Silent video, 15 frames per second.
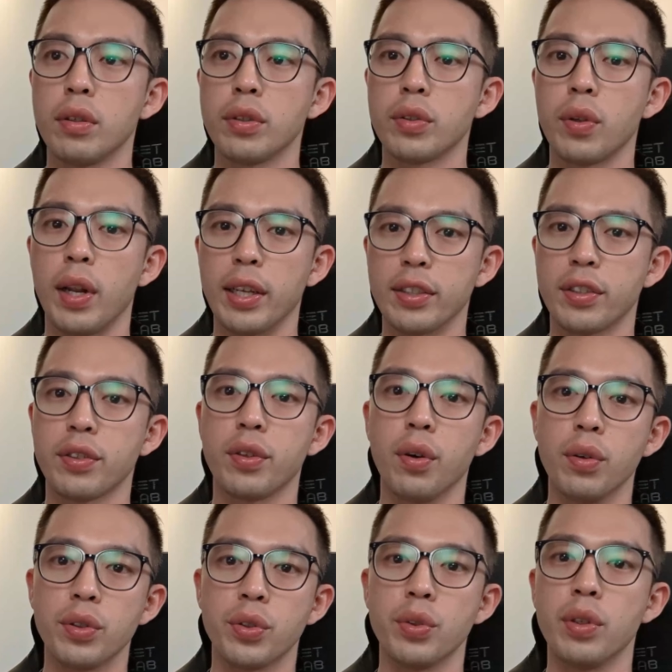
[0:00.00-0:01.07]
So let's
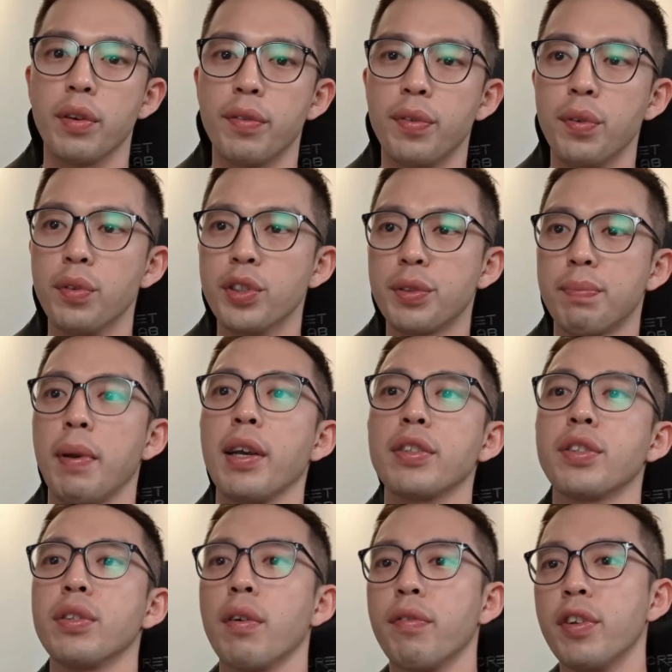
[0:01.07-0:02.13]
go through the full
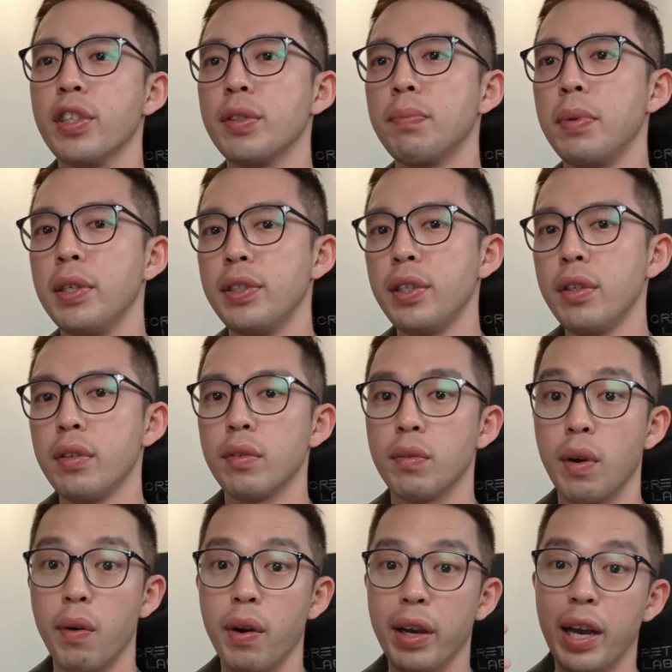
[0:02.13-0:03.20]
specs of this PC.
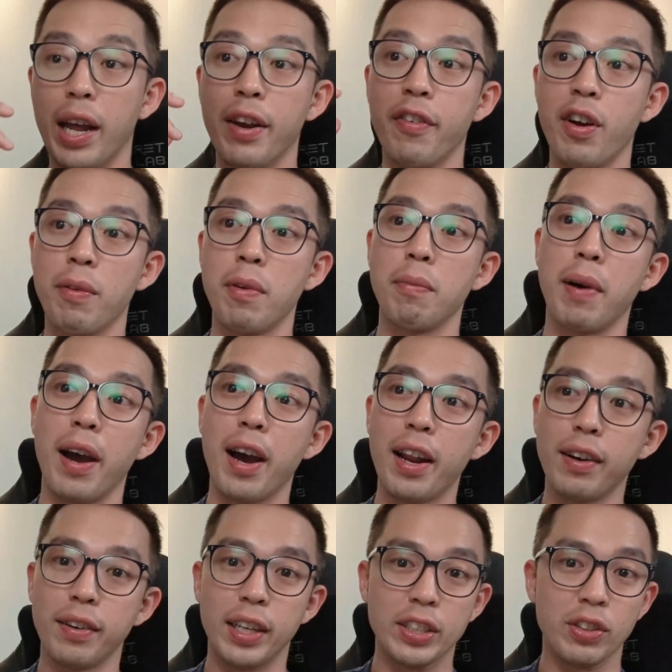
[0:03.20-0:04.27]
Well, I can't remember it by
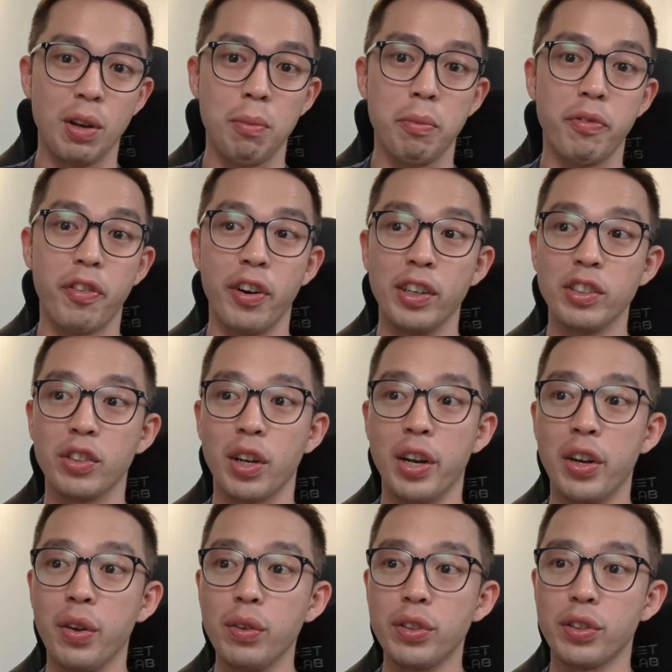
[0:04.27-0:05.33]
heart, that's why I'm referring to the
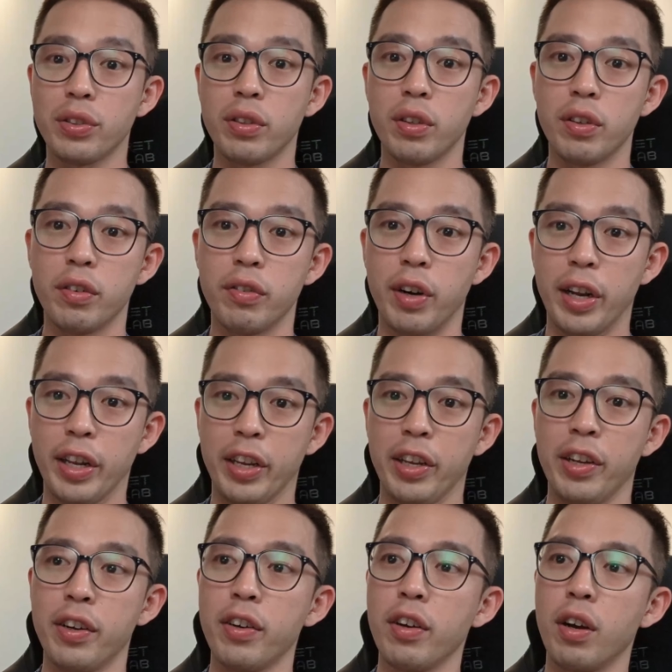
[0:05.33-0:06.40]
notes right
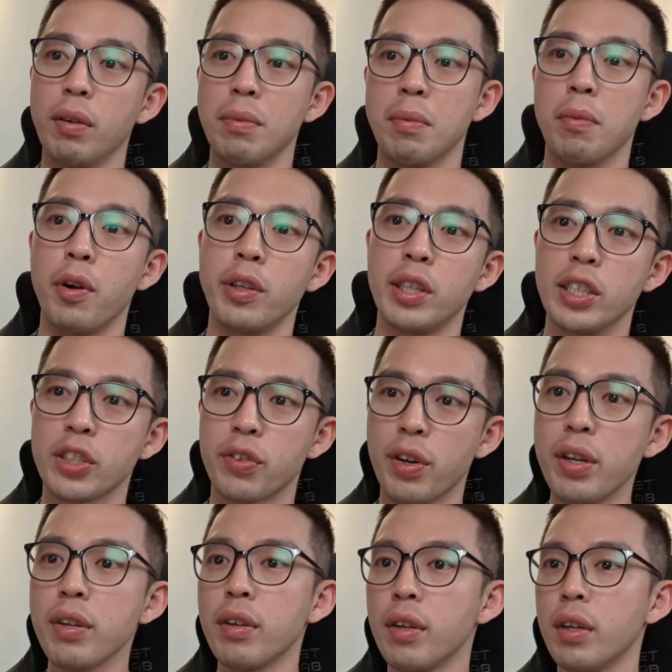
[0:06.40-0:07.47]
here on the monitor
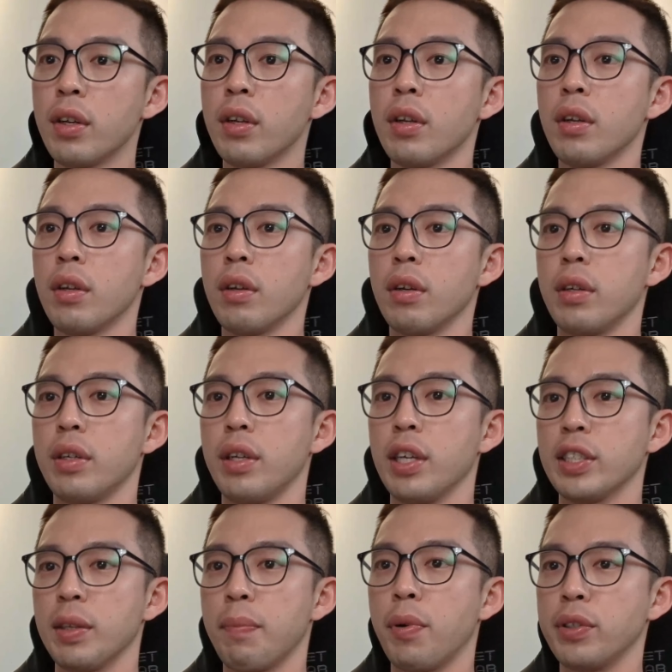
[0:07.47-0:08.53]
screen.
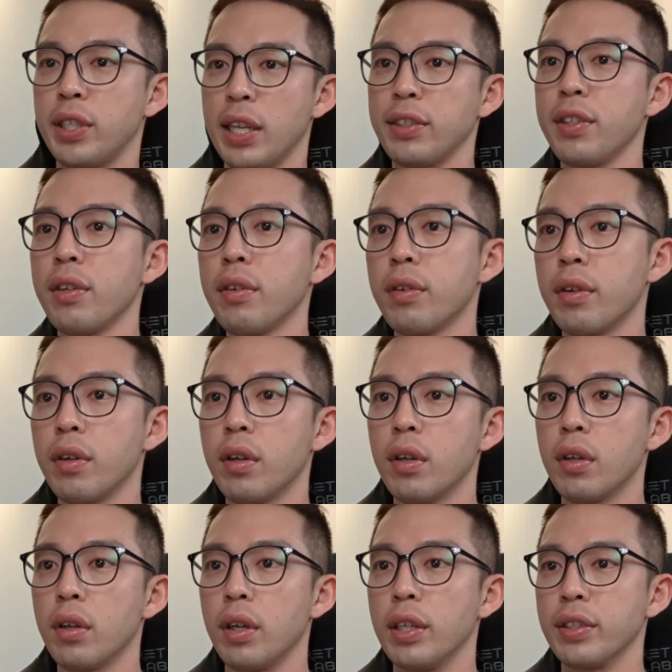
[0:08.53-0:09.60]
It's a processor.
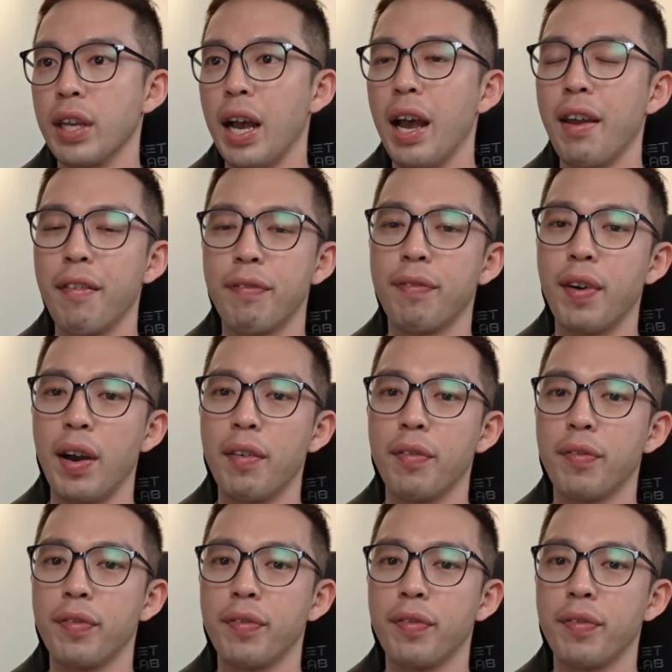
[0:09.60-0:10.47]
It's i5